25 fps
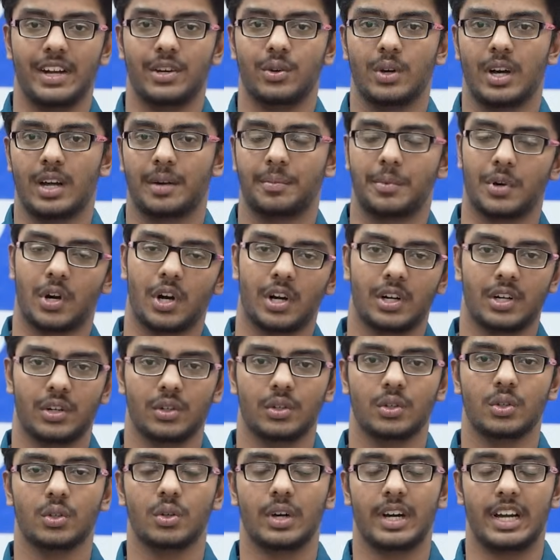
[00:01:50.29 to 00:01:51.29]
you are brought
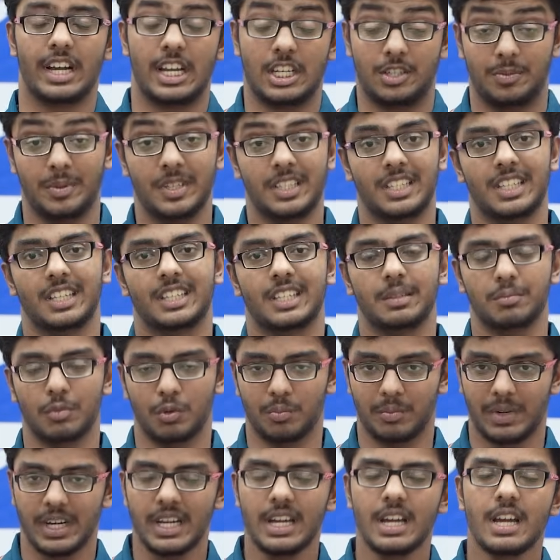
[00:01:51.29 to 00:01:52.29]
to HBCSE
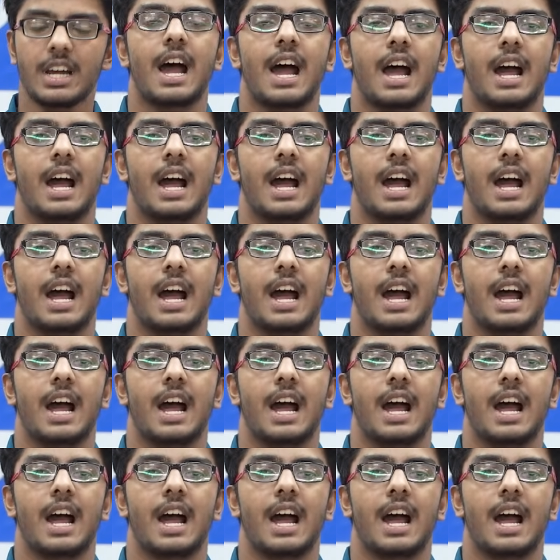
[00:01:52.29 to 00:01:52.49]
Mumbai,